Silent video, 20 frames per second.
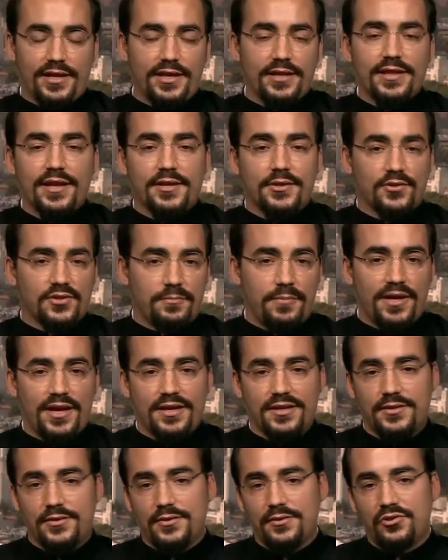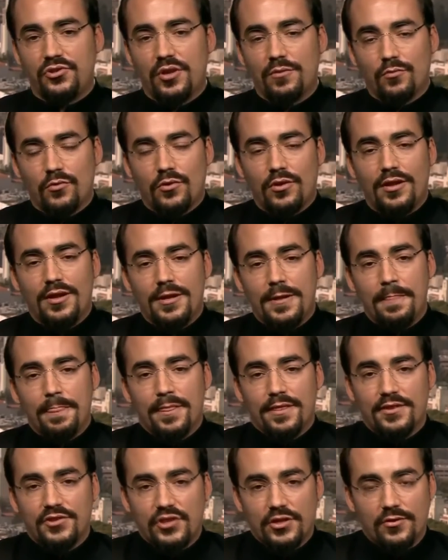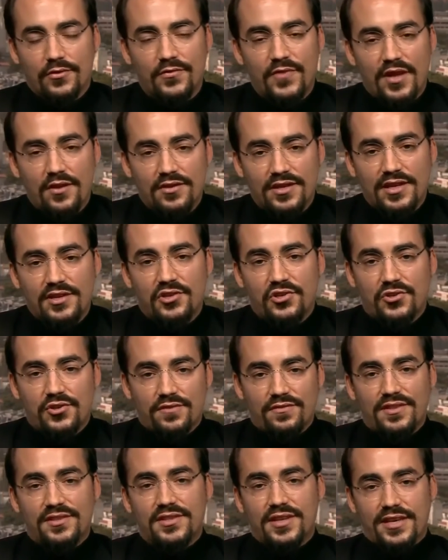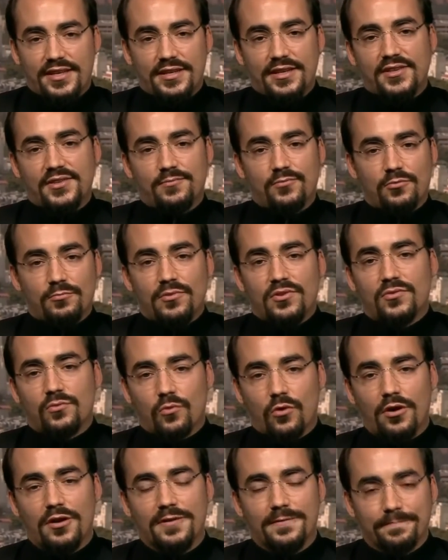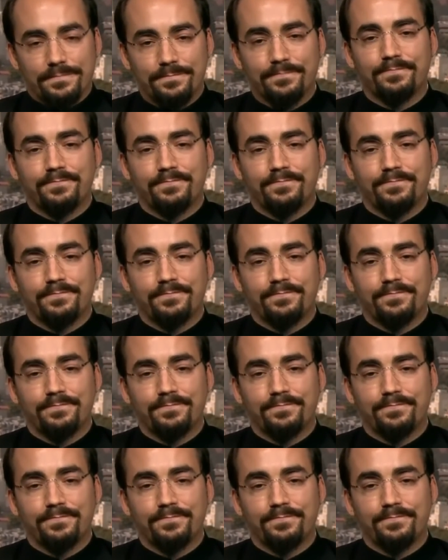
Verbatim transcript: And again, that goes back to the general, the general foundation of the Zeitgeist movement's work.